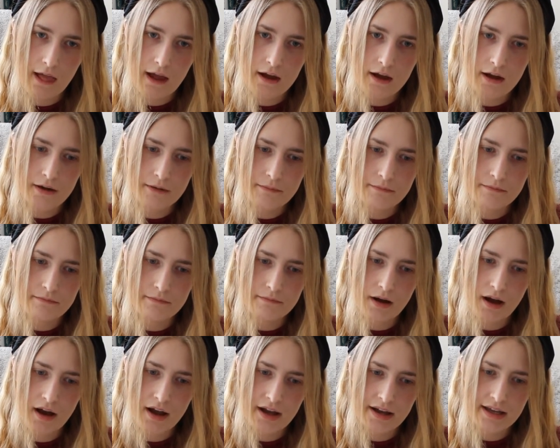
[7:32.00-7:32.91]

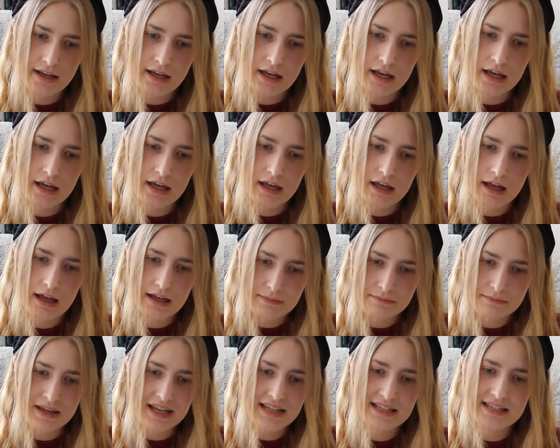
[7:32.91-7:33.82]
I
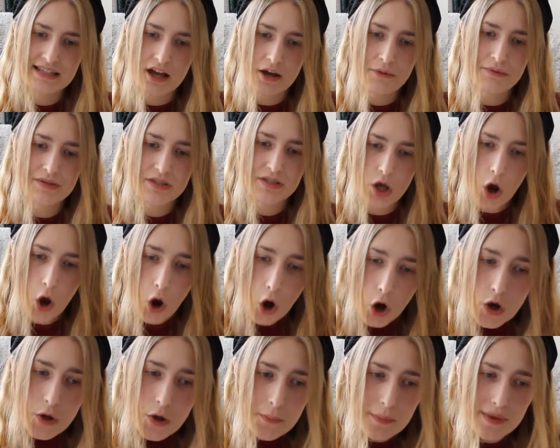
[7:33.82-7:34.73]
admit I was
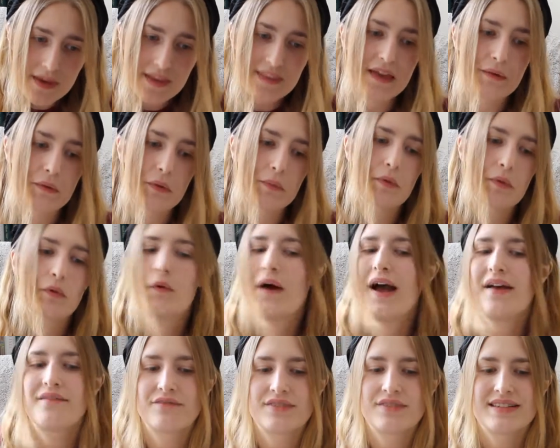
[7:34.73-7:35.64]
hoping there would be
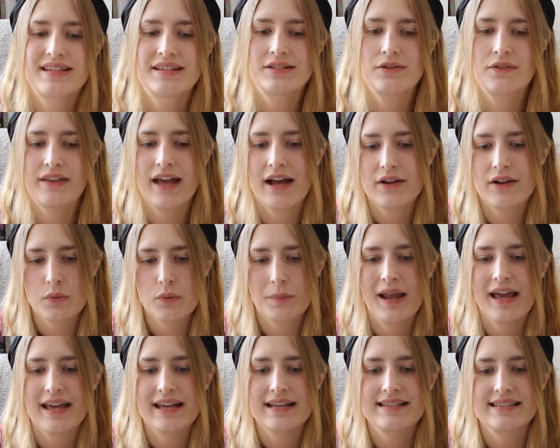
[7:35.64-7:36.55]
more emphasis on the actual
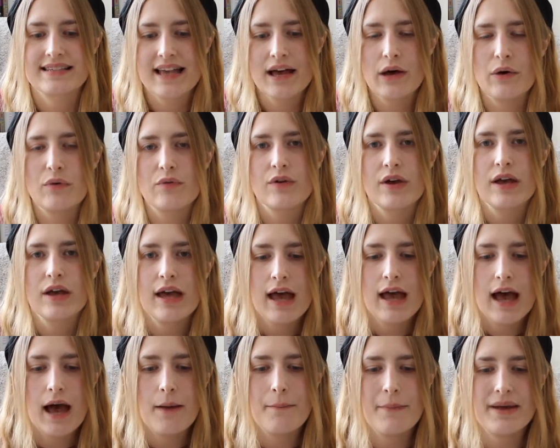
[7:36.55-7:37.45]
plague itself
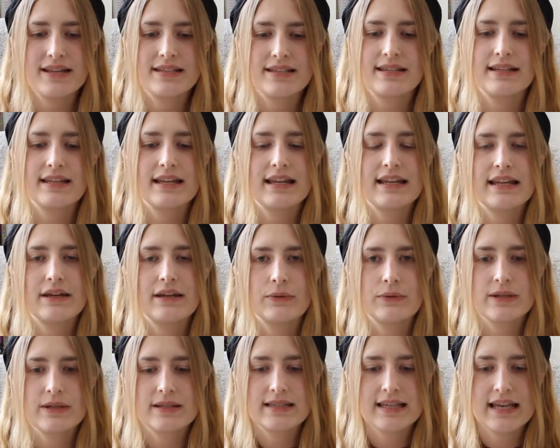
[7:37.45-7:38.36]
and medicine and
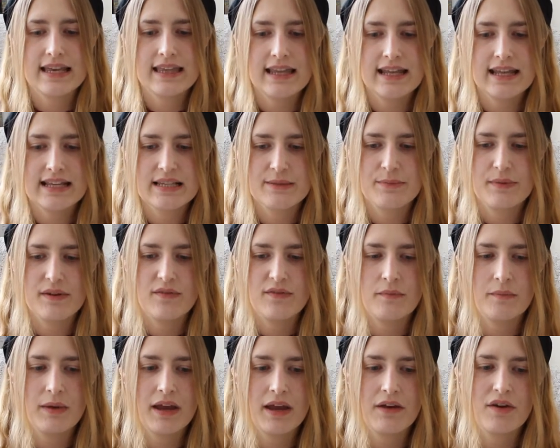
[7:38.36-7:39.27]
illness in the
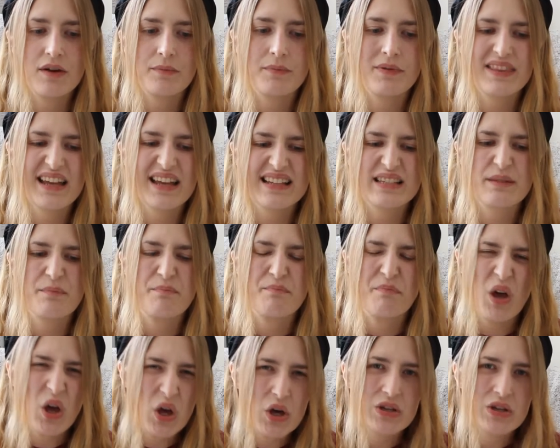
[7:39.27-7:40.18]
Elizabethan period, but that's a
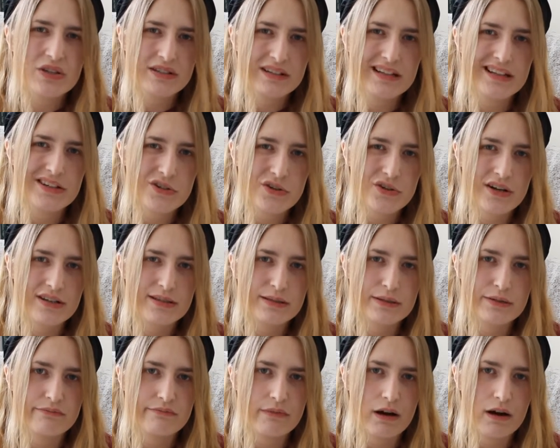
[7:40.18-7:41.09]
personal
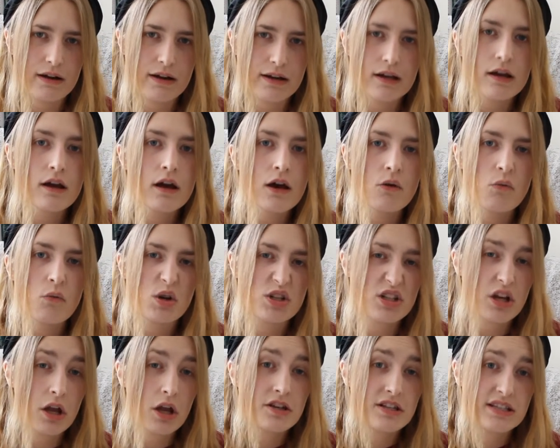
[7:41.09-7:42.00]
interest of mine,
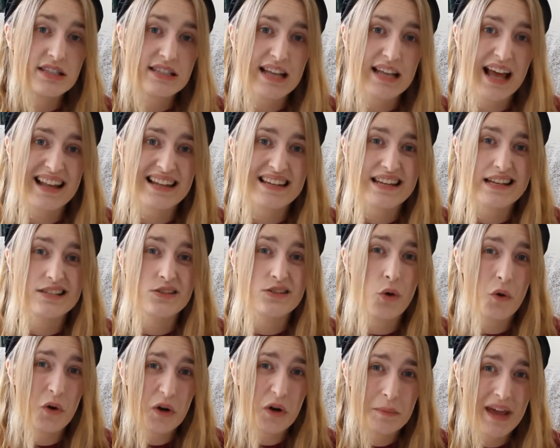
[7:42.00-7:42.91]
which I understand is
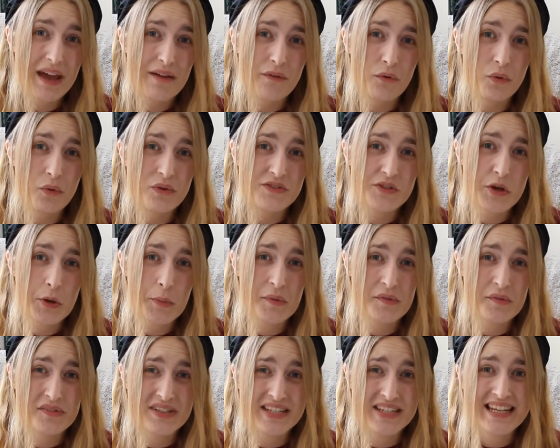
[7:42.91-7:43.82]
not going to be everyone's cup
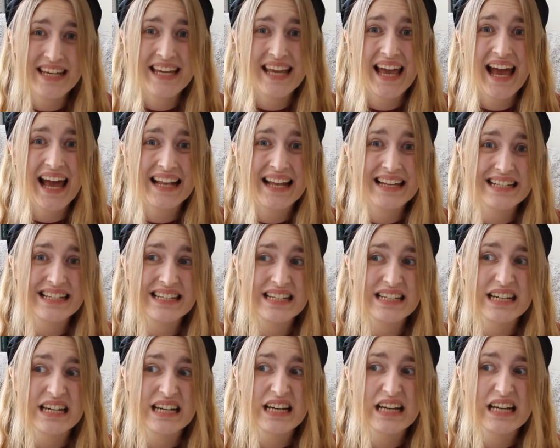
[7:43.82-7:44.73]
of tea
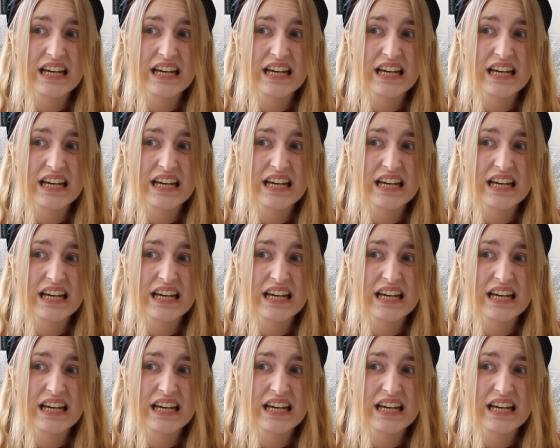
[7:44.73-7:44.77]
and